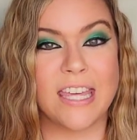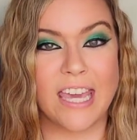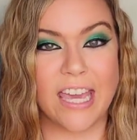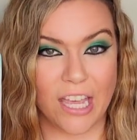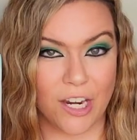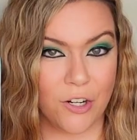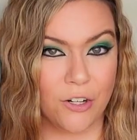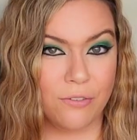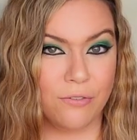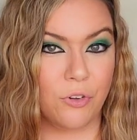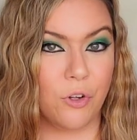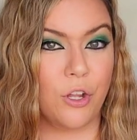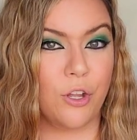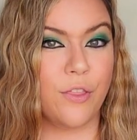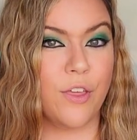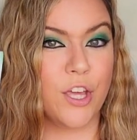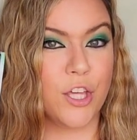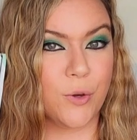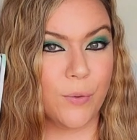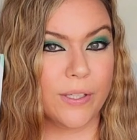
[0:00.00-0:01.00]
interval
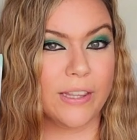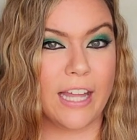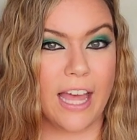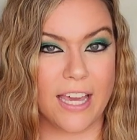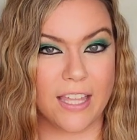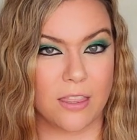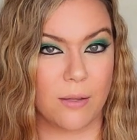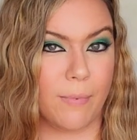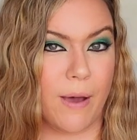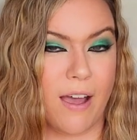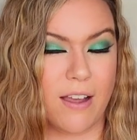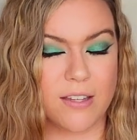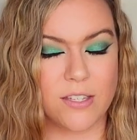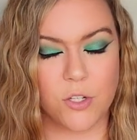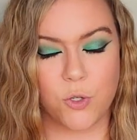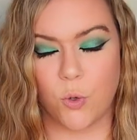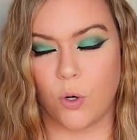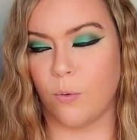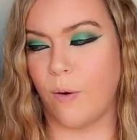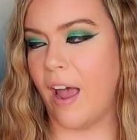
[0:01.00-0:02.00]
that you would like the box
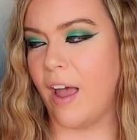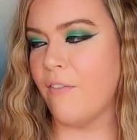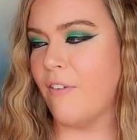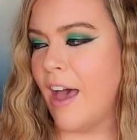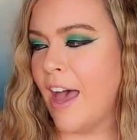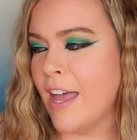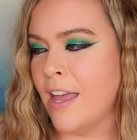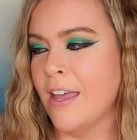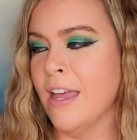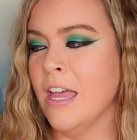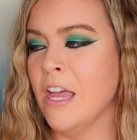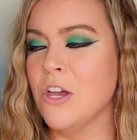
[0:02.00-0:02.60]
to arrive at.